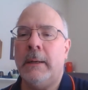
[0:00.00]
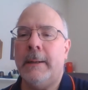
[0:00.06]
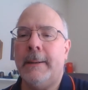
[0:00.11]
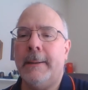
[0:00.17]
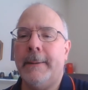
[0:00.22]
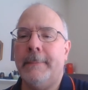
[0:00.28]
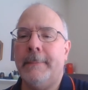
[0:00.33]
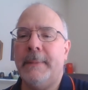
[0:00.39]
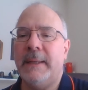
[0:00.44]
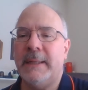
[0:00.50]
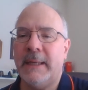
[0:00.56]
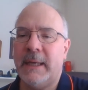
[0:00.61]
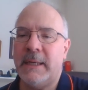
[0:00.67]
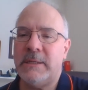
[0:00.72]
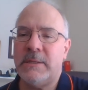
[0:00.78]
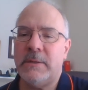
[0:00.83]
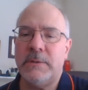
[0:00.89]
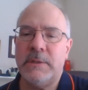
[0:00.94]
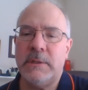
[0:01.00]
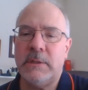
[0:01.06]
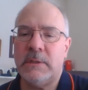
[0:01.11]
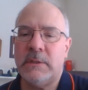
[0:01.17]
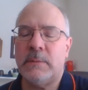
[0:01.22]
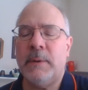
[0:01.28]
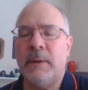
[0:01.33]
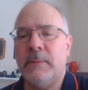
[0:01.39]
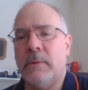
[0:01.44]
And the case goes to the
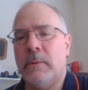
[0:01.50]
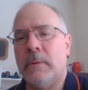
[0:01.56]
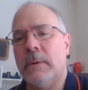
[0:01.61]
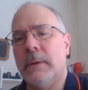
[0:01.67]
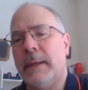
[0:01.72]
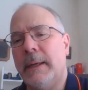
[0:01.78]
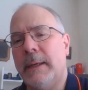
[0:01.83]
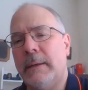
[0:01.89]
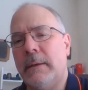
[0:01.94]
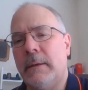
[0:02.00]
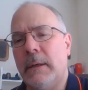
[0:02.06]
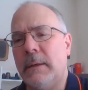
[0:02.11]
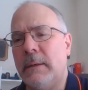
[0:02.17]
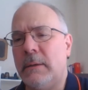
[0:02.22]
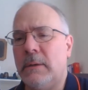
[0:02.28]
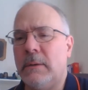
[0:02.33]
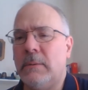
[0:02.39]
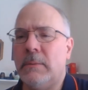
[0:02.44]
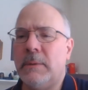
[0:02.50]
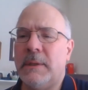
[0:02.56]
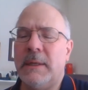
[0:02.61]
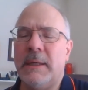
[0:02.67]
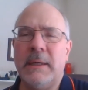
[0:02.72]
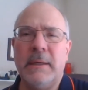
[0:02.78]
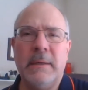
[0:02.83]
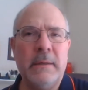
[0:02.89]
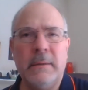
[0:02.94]
Supreme Court, and you would think,